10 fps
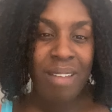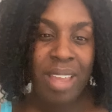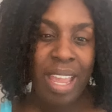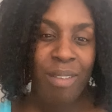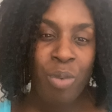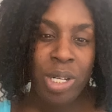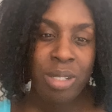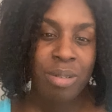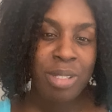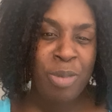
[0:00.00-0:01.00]
ever have one of
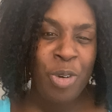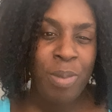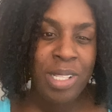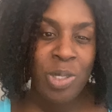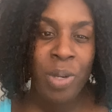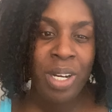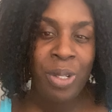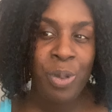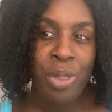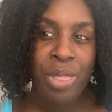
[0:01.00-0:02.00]
those moments where
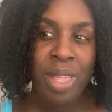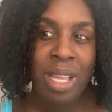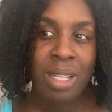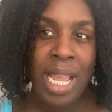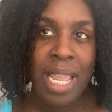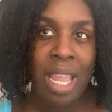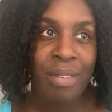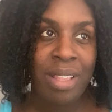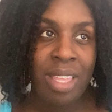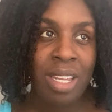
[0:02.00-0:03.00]
you think like
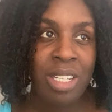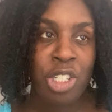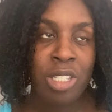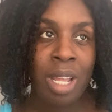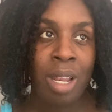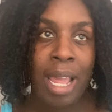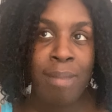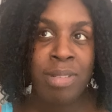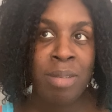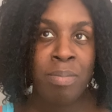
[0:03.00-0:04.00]
everything is just
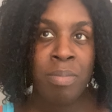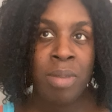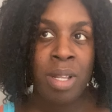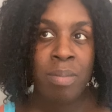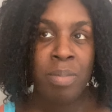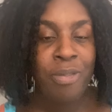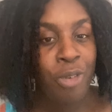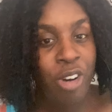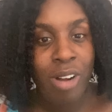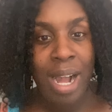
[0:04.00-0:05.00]
collapsing
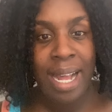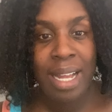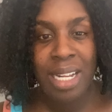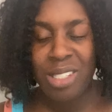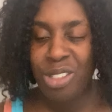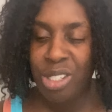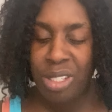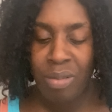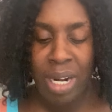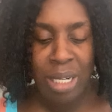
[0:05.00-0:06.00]
before your eyes or just
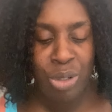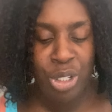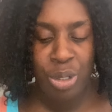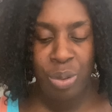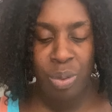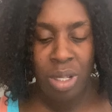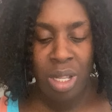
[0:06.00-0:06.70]
around you,